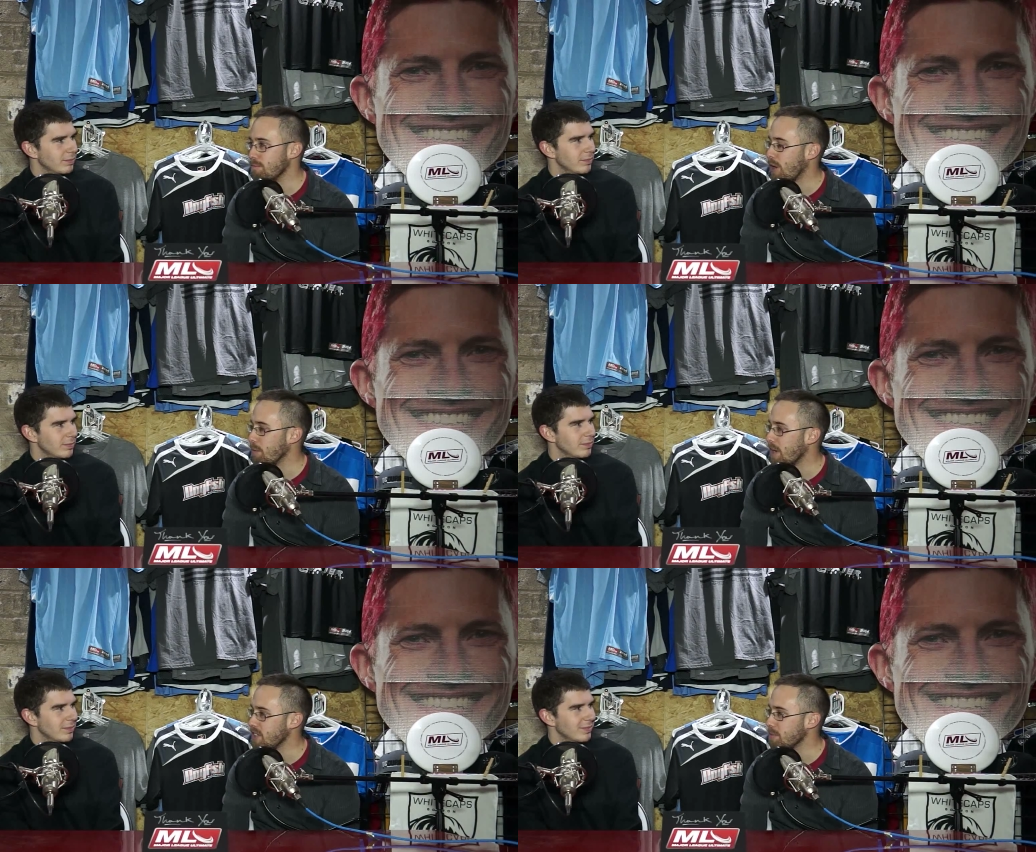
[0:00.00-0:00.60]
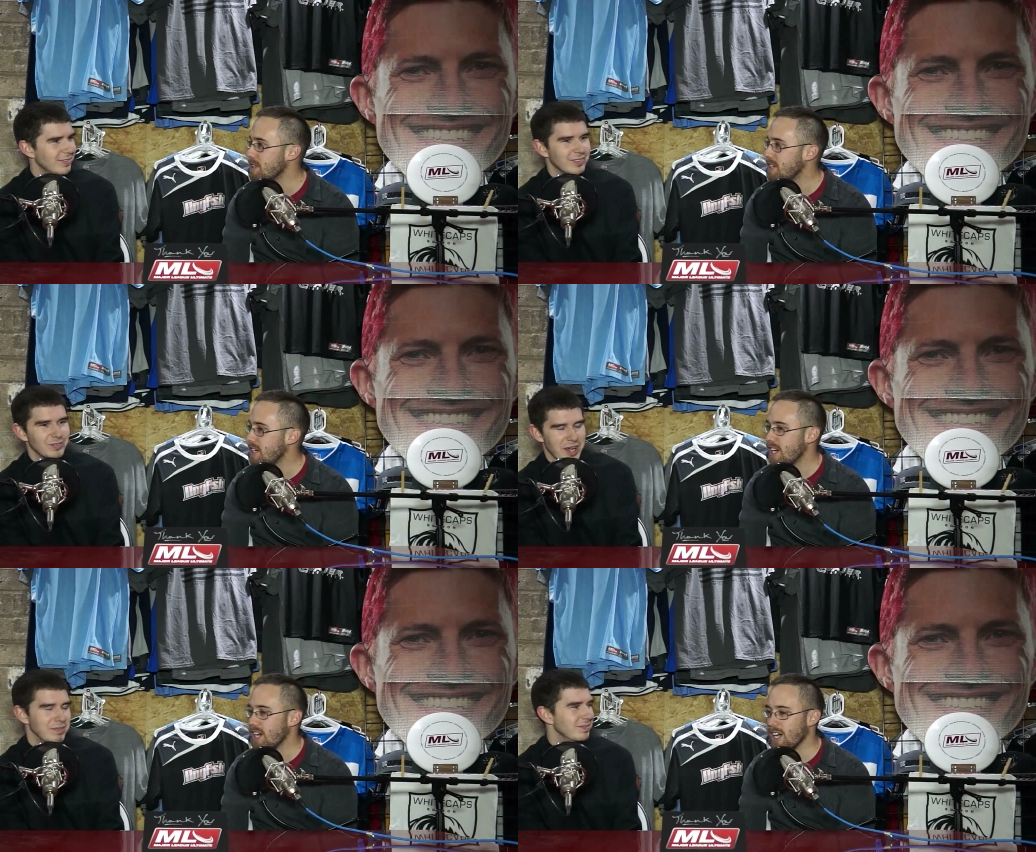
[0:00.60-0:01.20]
Speaker 1: Probably my team,
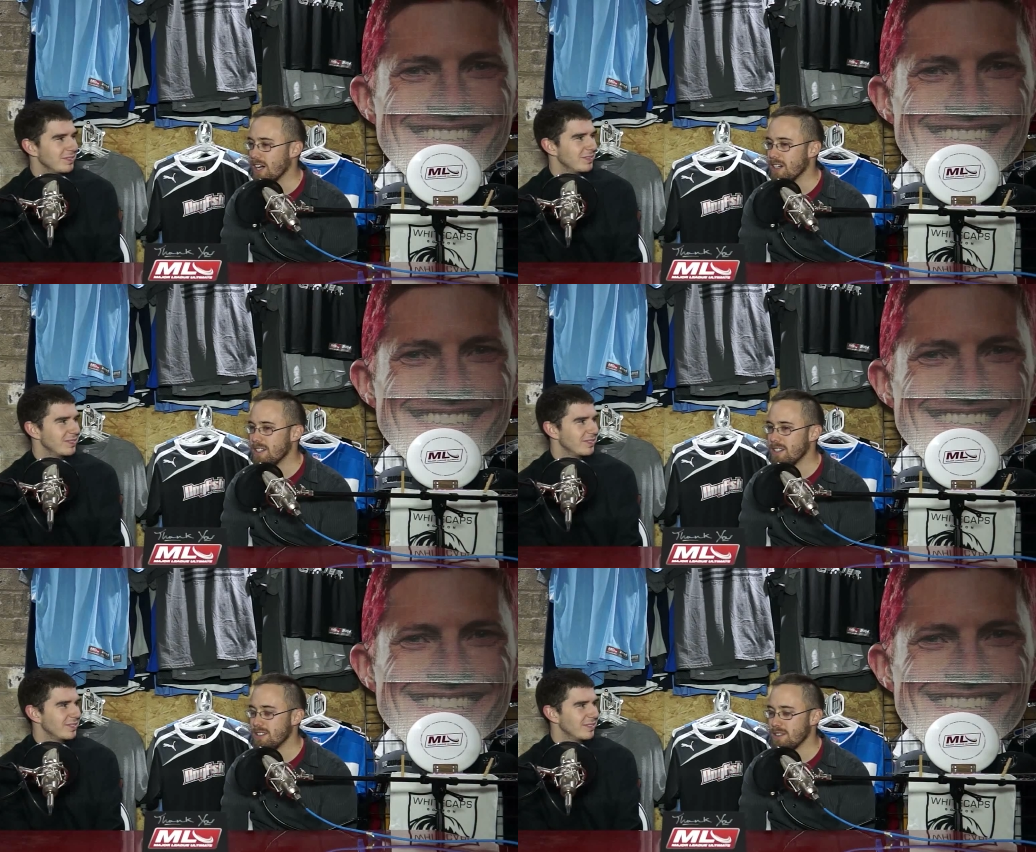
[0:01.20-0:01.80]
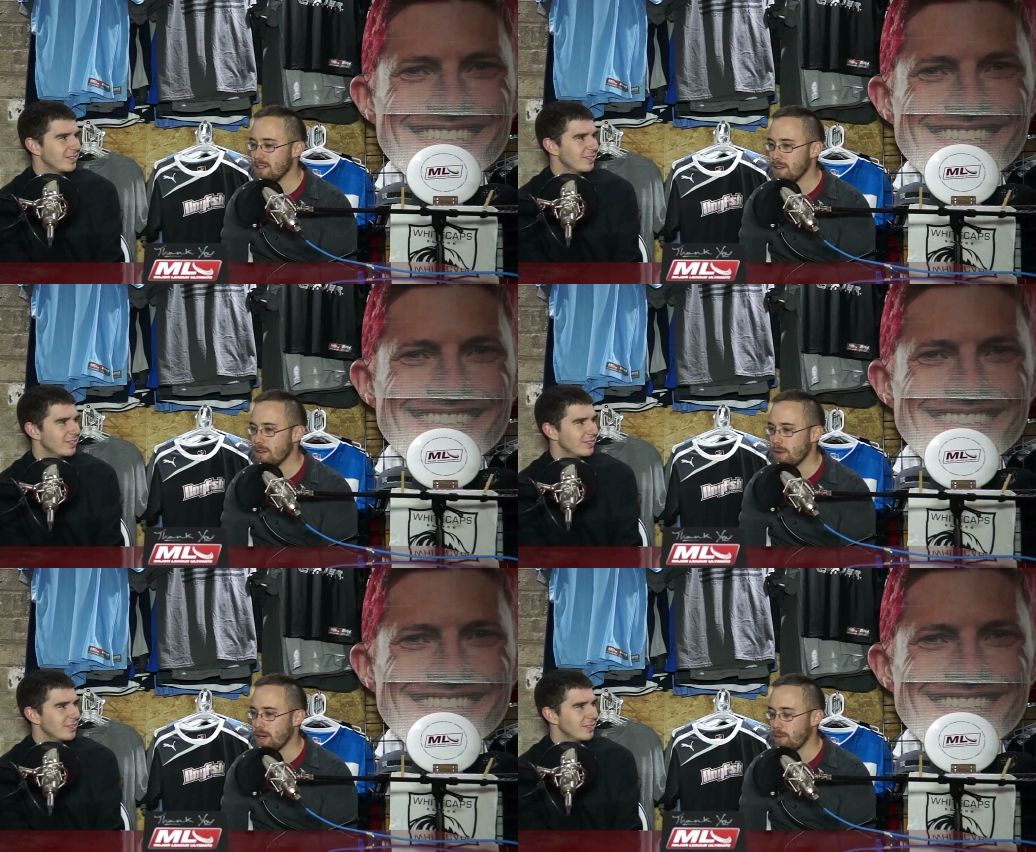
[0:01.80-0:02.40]
right?
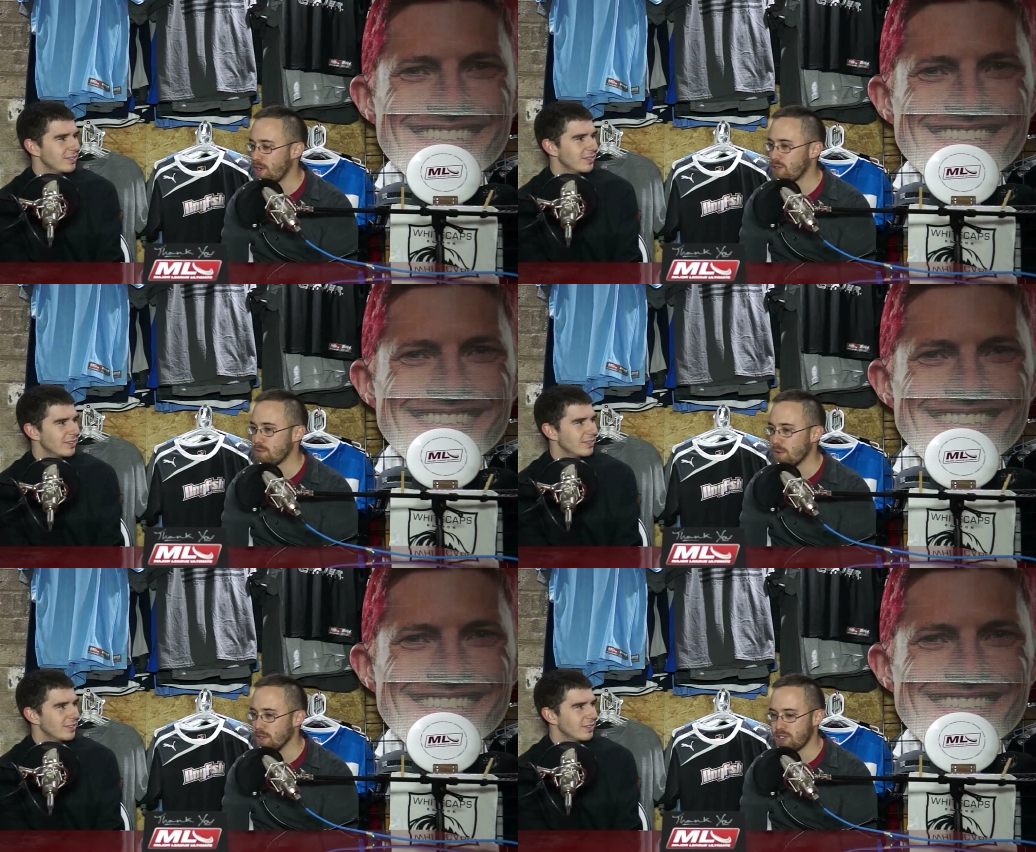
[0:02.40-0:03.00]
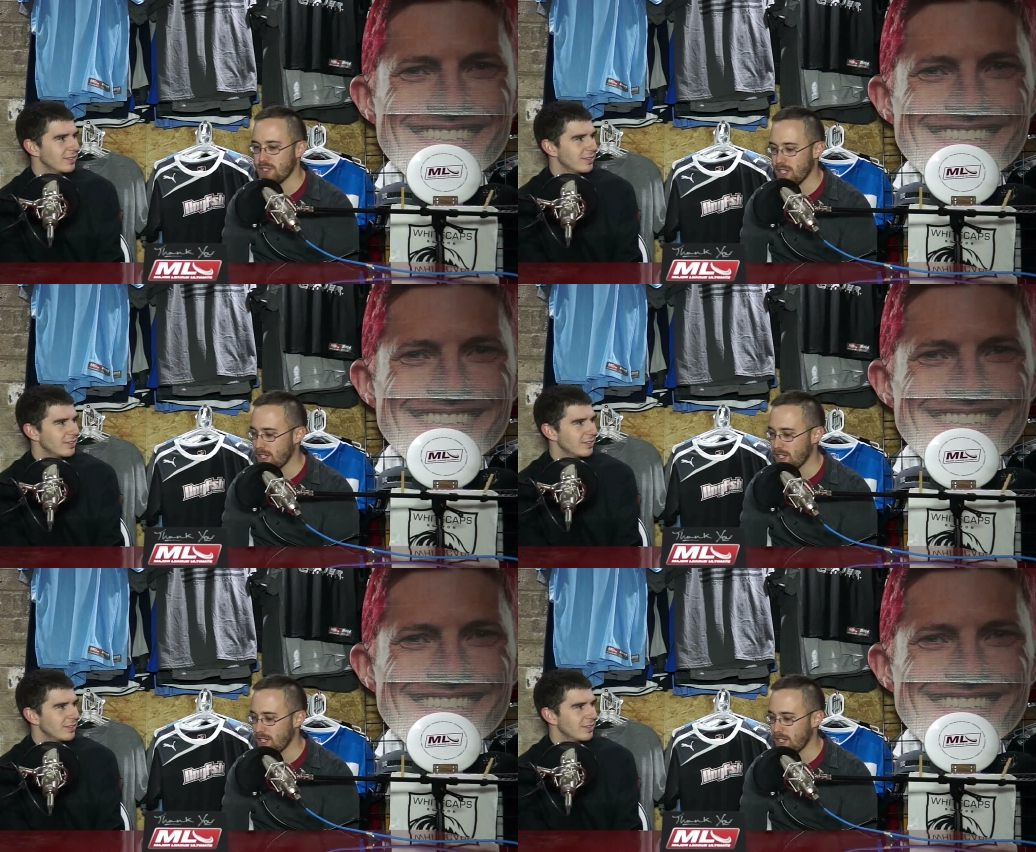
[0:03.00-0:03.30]
But in professional sports,